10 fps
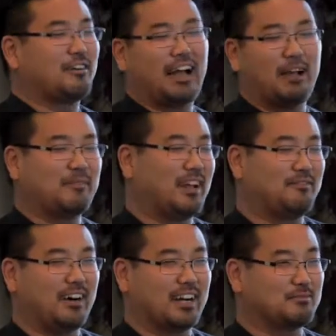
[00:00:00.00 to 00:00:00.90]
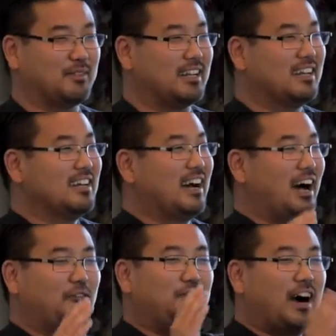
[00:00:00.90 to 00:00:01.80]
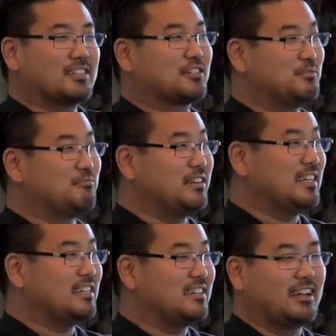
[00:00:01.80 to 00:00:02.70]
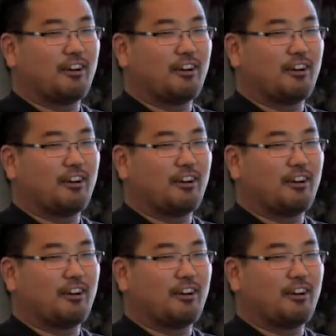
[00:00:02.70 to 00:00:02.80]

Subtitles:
or I'm not a fox, but a fox could bring,